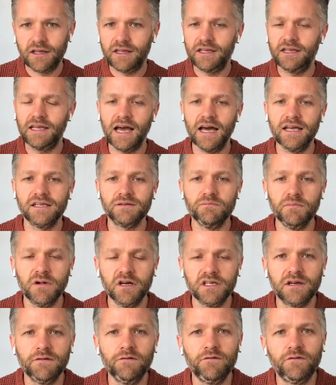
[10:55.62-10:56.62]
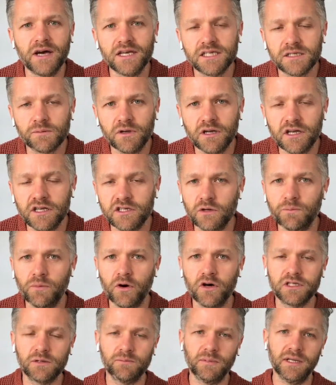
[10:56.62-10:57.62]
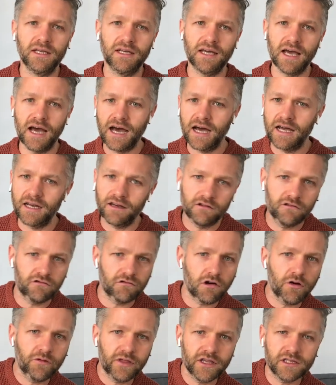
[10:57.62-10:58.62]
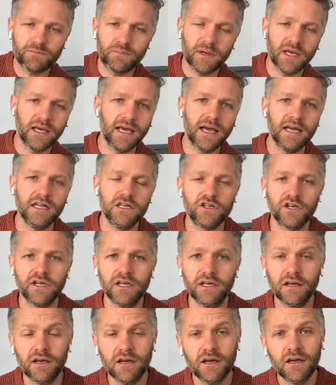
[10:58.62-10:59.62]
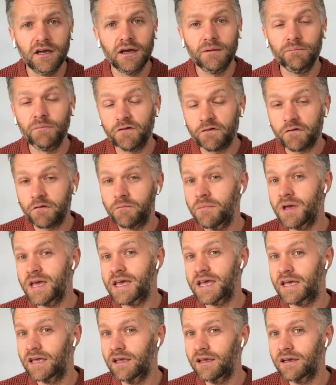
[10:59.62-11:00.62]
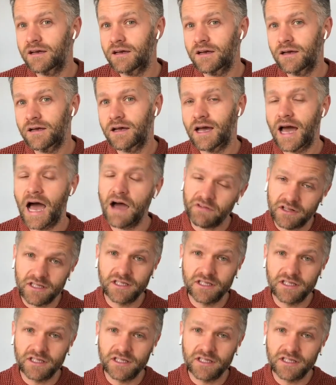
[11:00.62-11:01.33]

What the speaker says: get as much investment as you possibly can, grow this big engine. But for me, having